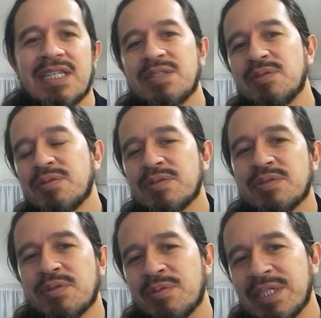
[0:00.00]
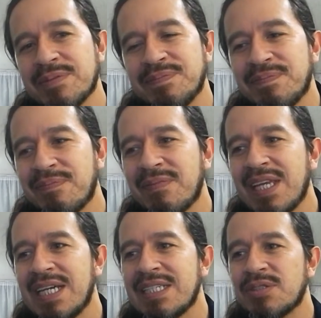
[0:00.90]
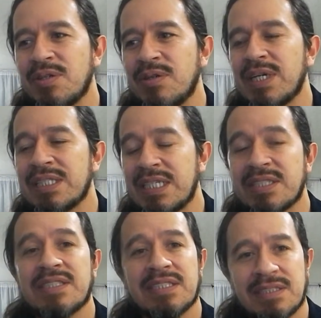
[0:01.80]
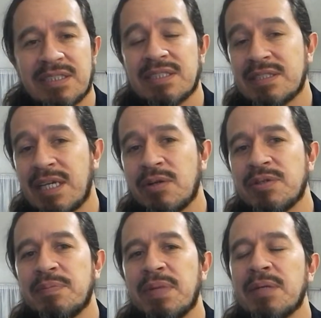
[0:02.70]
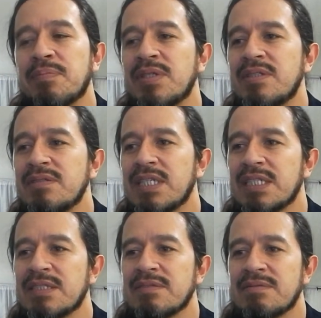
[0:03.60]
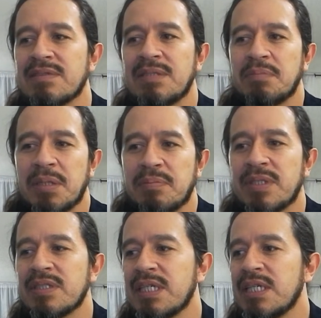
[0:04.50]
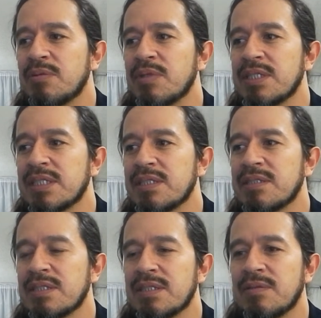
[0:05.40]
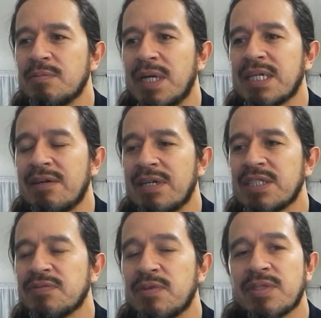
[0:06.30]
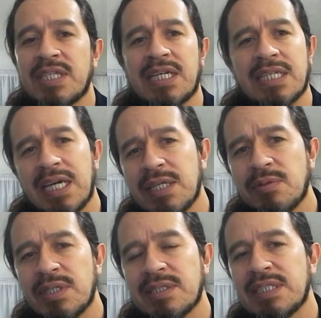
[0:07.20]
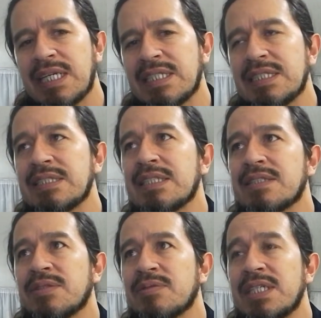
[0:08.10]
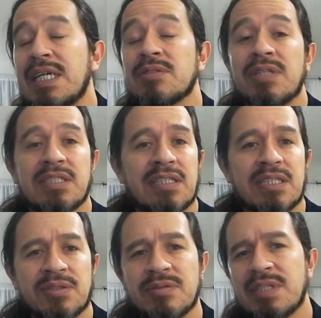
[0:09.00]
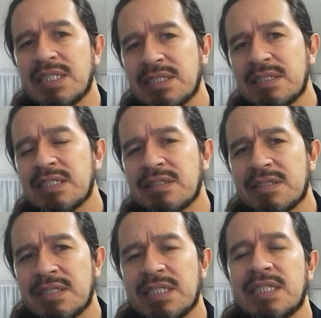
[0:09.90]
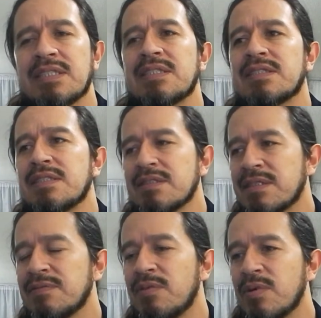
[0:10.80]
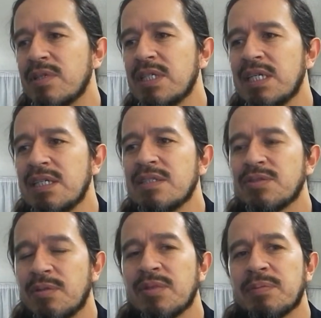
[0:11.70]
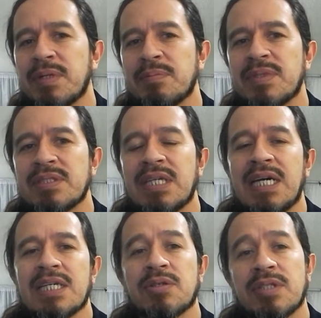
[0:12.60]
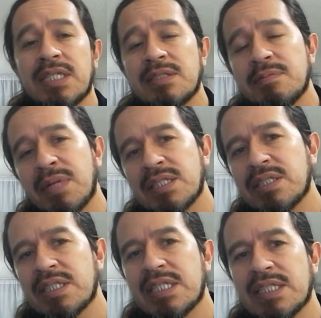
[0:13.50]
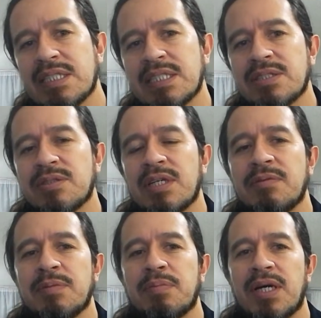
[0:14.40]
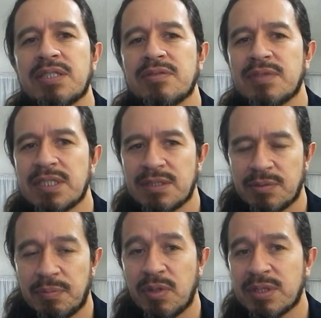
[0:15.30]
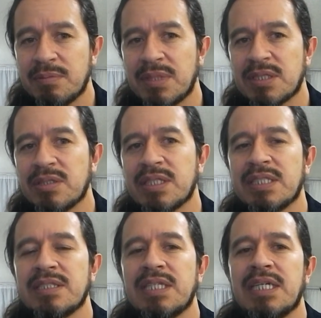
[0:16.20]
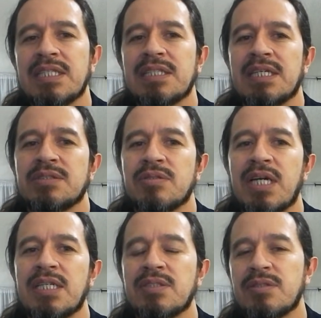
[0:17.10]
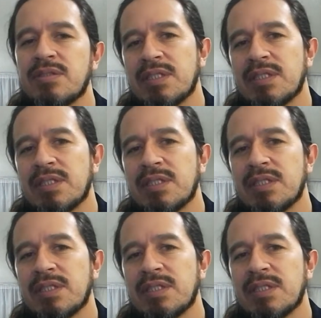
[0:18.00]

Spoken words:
to Turin. So this is another paper, a paper written by Cavalli, Sforza, and Edwards in 1963. Actually, there are two, 1963, 1964, some other papers. So this material is going to be part of the supporting material that you guys